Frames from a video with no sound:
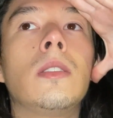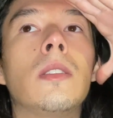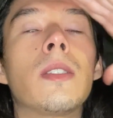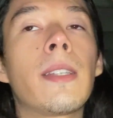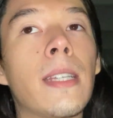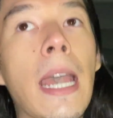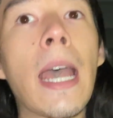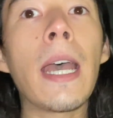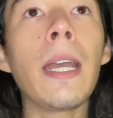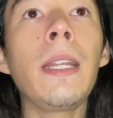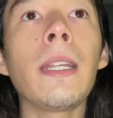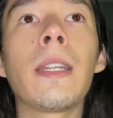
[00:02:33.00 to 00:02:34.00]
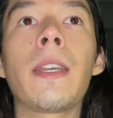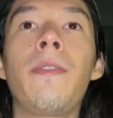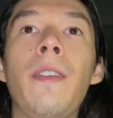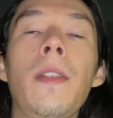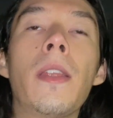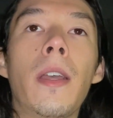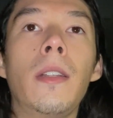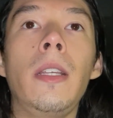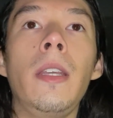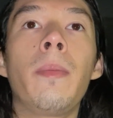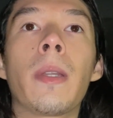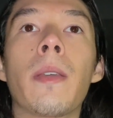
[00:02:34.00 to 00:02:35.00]
sad and I felt
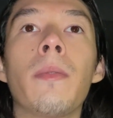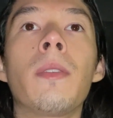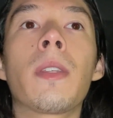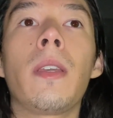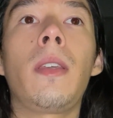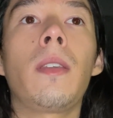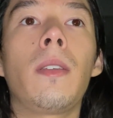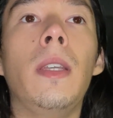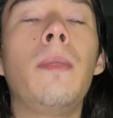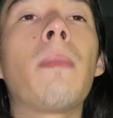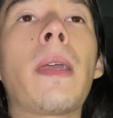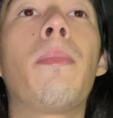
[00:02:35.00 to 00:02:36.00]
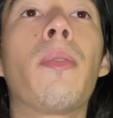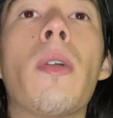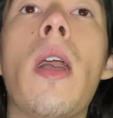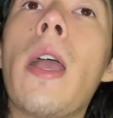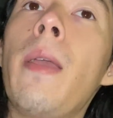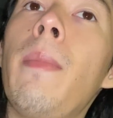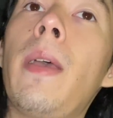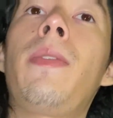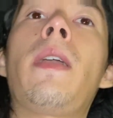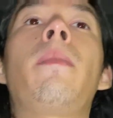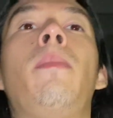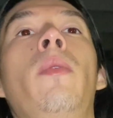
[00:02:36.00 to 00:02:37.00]
ugly, but I was like in my prime at
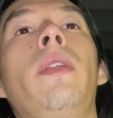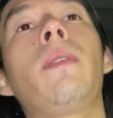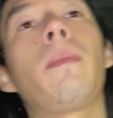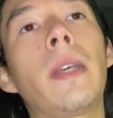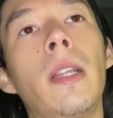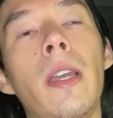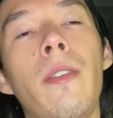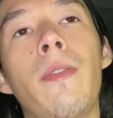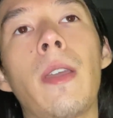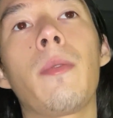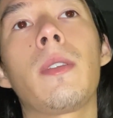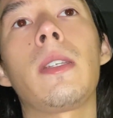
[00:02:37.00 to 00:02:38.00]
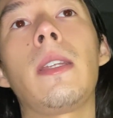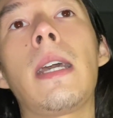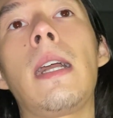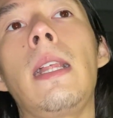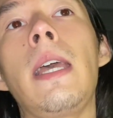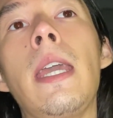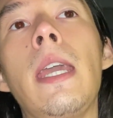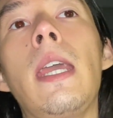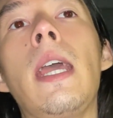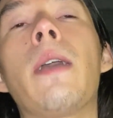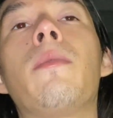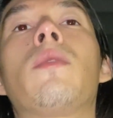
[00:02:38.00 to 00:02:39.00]
that point in my life. I was in
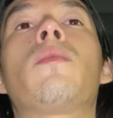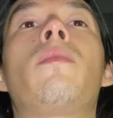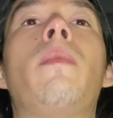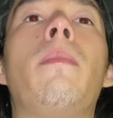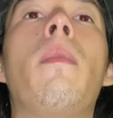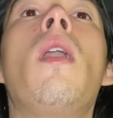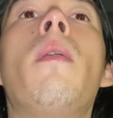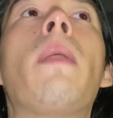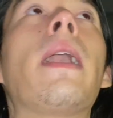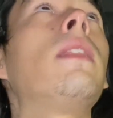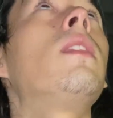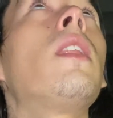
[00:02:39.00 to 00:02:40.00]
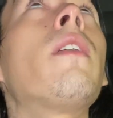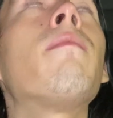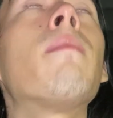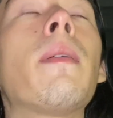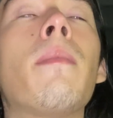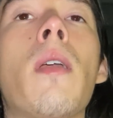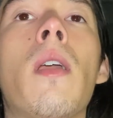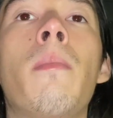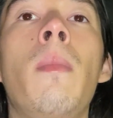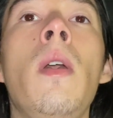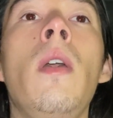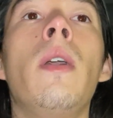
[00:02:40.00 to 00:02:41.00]
LA, I was with my mom. I love my mom.
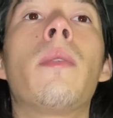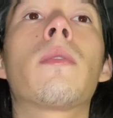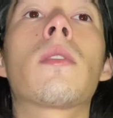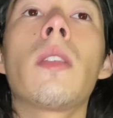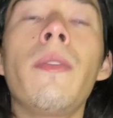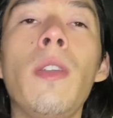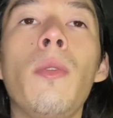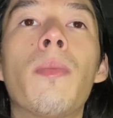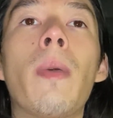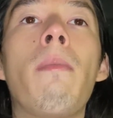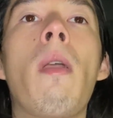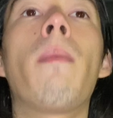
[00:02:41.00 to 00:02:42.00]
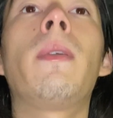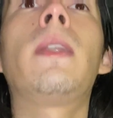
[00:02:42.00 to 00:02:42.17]
I was living with my mom in